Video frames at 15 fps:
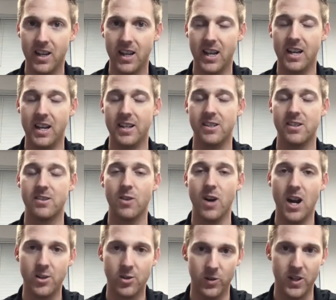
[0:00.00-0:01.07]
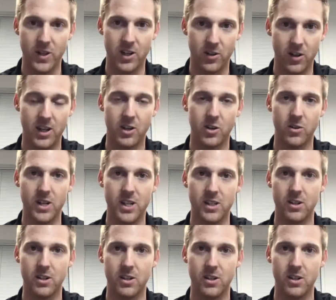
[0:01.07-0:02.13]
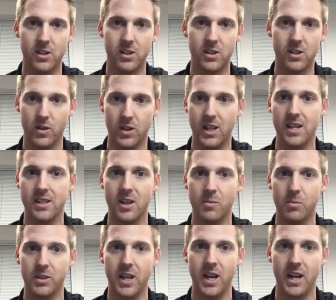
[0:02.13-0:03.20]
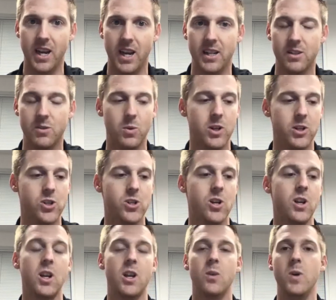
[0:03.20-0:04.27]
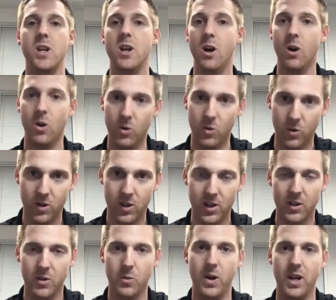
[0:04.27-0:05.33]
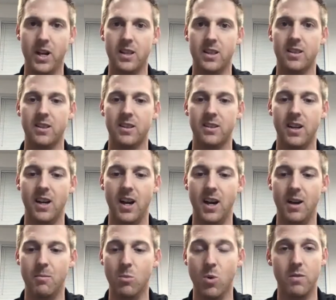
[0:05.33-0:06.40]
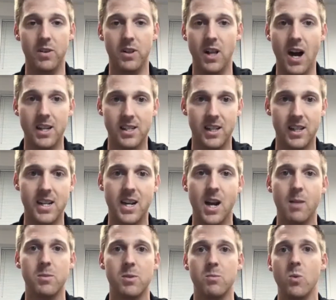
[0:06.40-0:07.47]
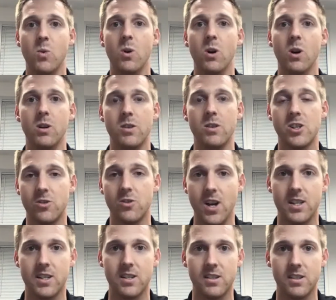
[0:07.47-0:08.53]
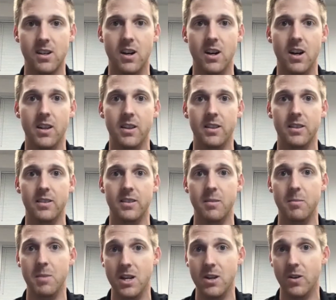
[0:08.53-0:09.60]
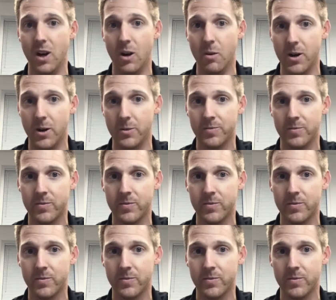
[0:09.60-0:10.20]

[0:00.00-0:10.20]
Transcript: and has gradually increased over the last couple decades, which we know with uh, more velocity comes more stress on the medial elbow.